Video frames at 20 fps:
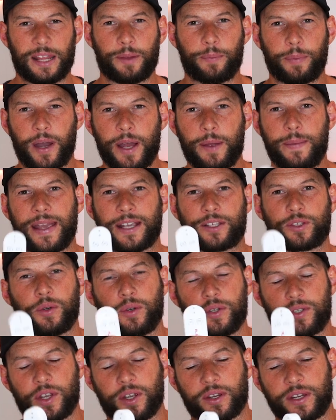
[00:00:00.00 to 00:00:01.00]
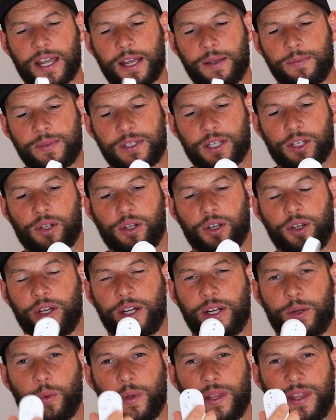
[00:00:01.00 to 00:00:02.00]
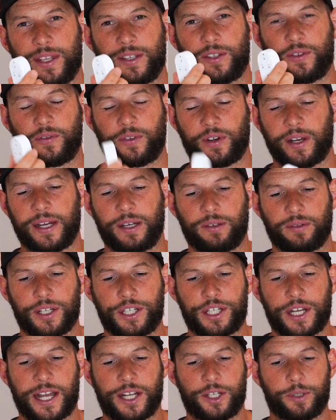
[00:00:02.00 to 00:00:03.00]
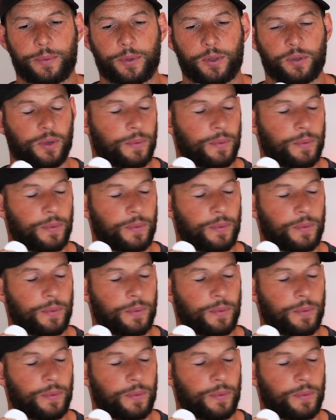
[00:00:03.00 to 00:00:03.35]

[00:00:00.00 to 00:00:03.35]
Now the Biomax also comes included with this free rechargeable